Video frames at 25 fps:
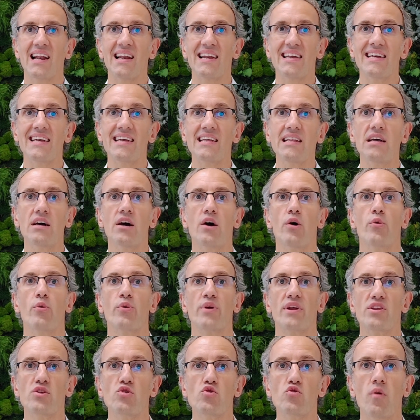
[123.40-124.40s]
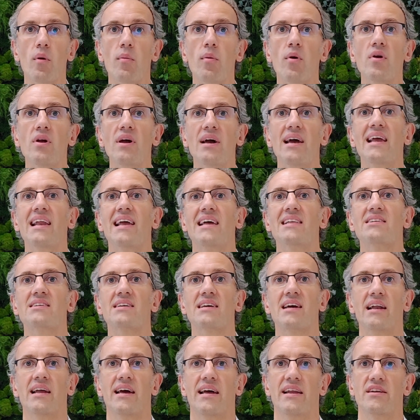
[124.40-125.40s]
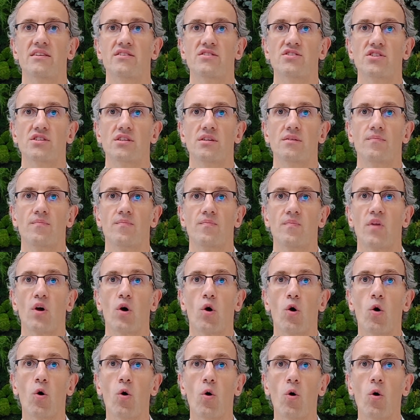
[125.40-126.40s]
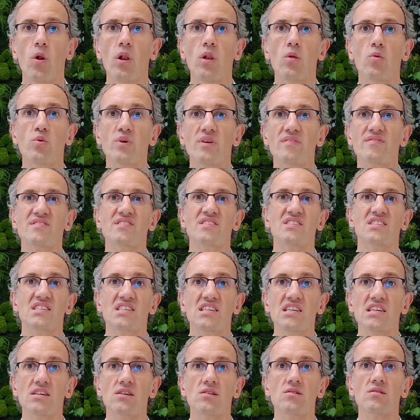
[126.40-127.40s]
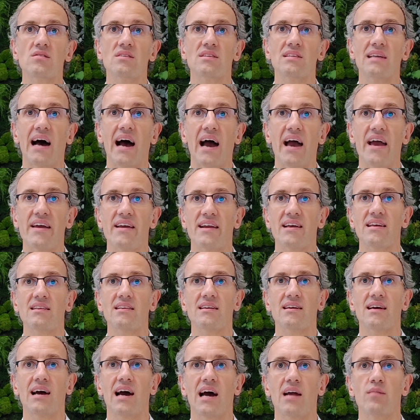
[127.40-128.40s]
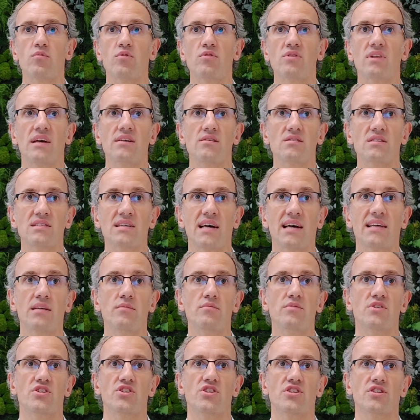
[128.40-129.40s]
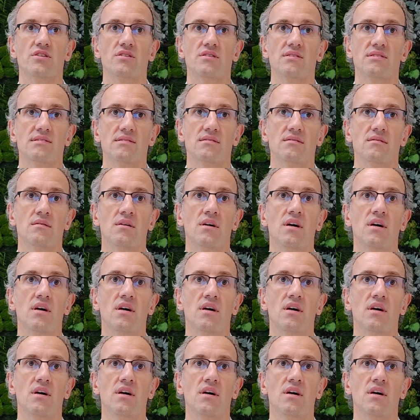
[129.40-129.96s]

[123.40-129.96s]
clean, renewable electrical energy, all with zero direct carbon dioxide emissions.